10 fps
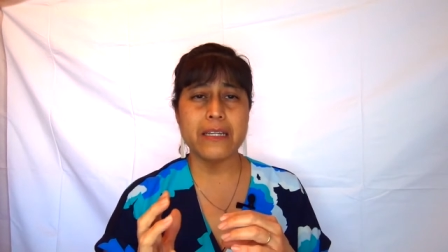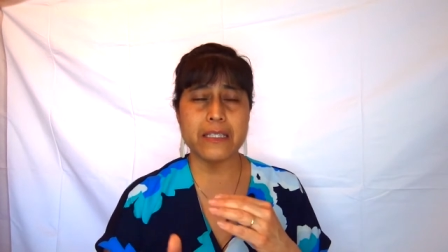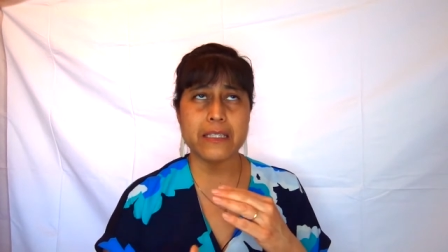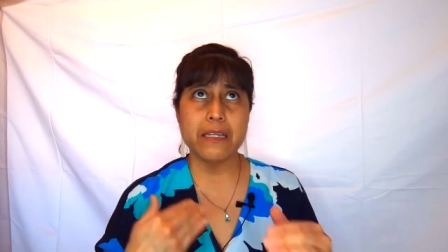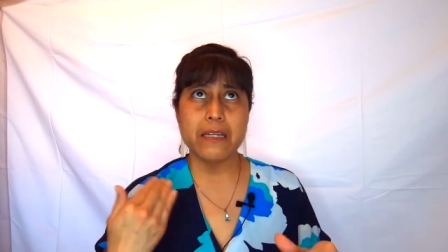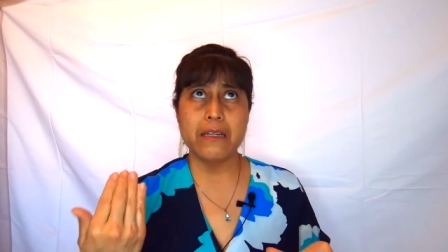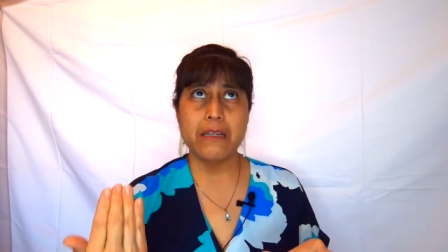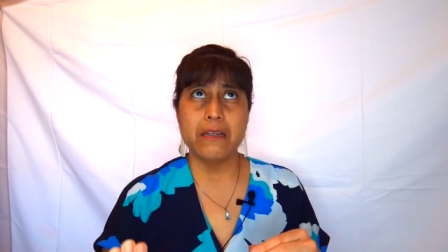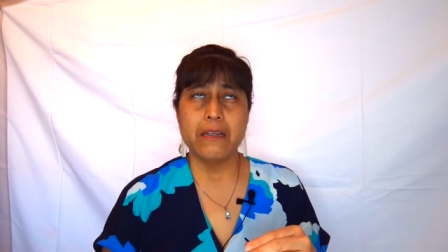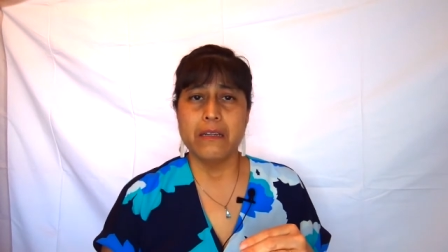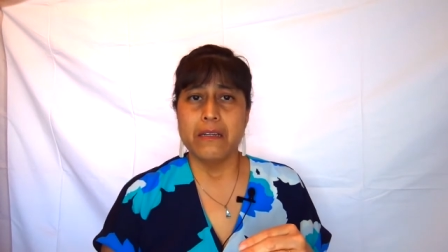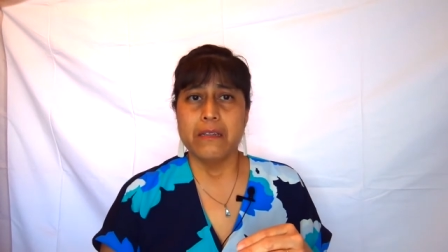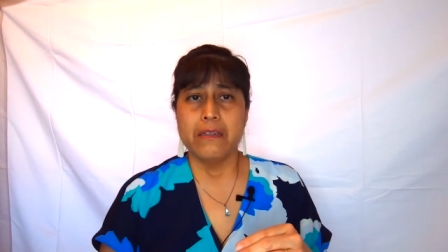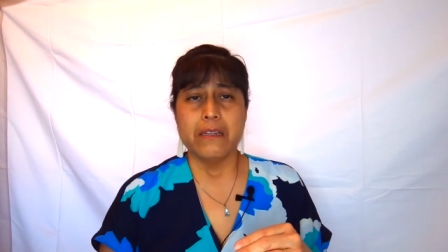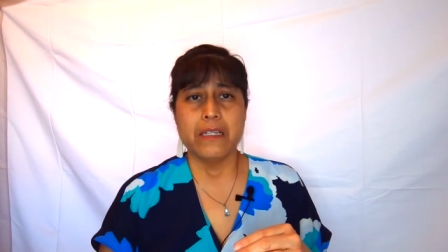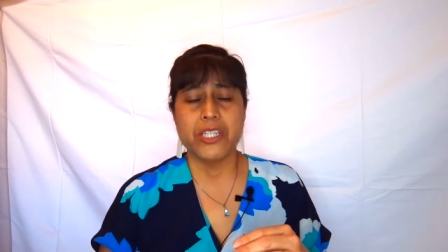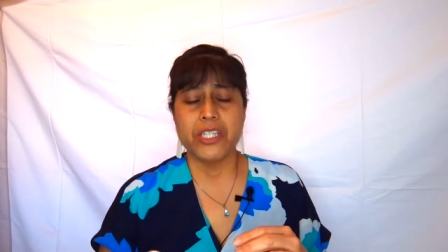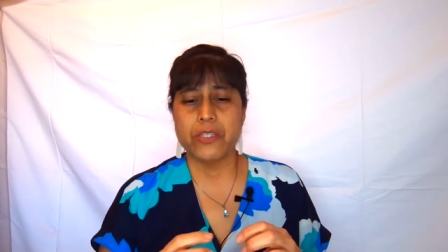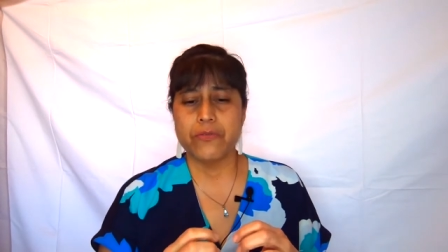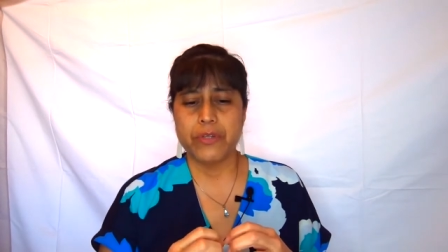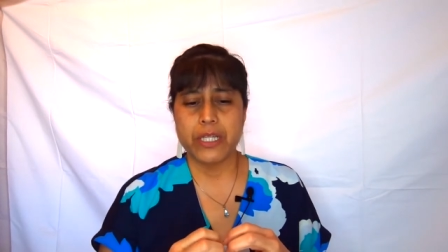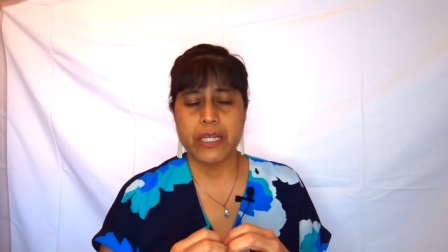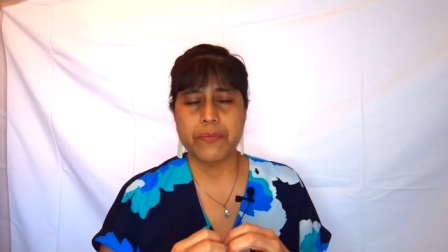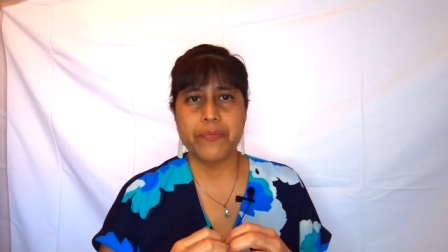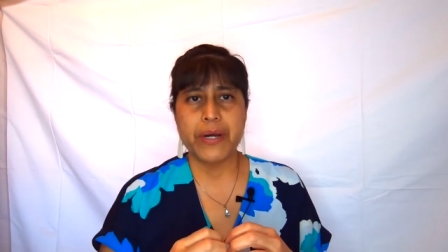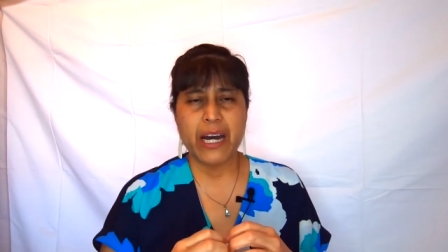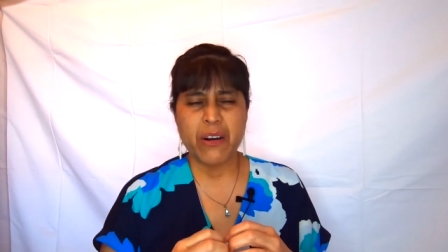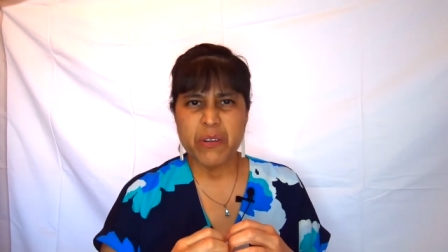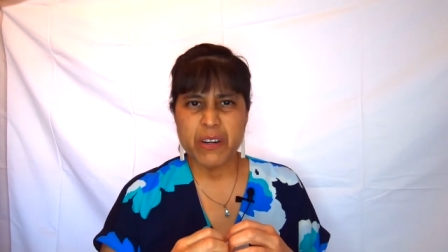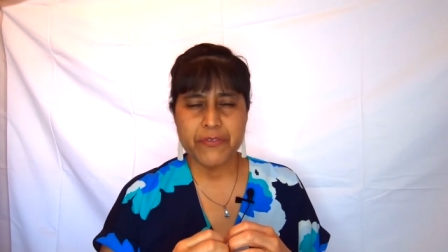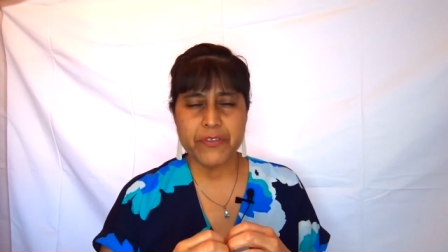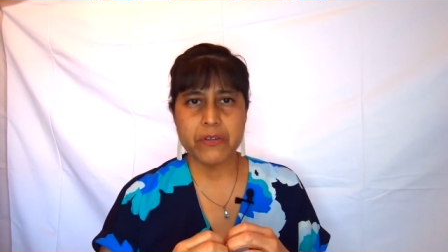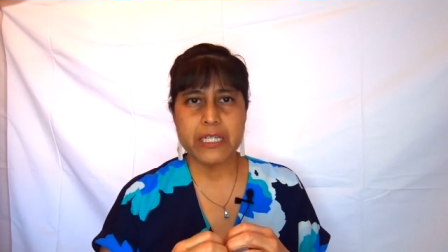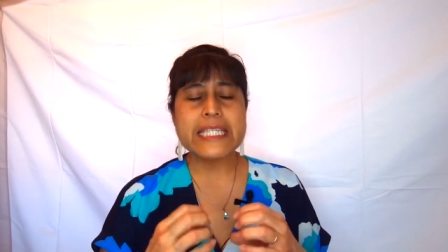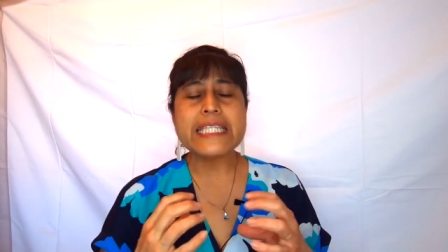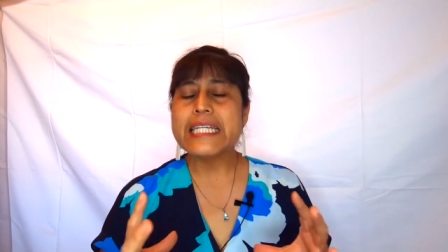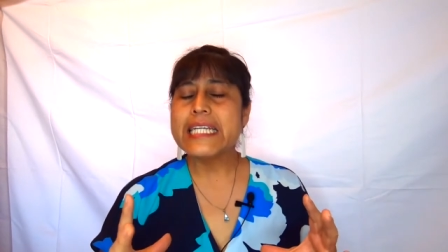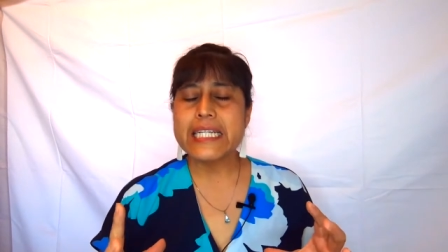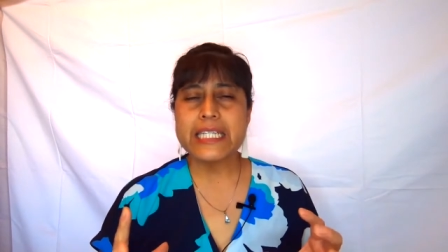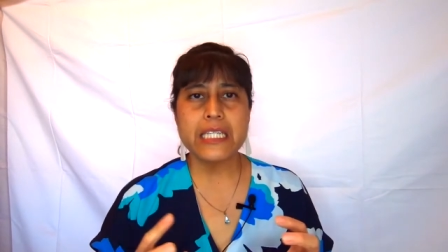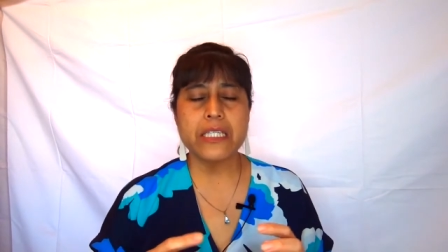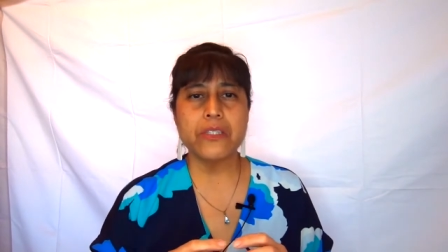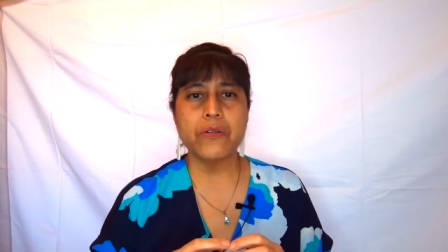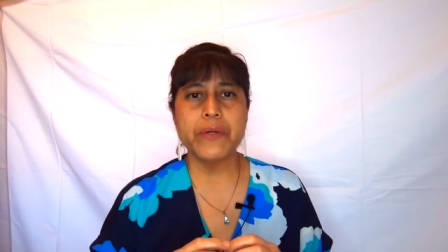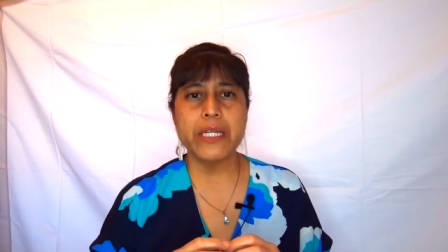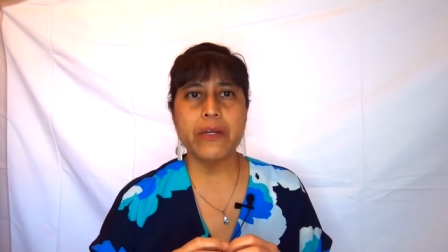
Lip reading: is just really powerful, insidious in so many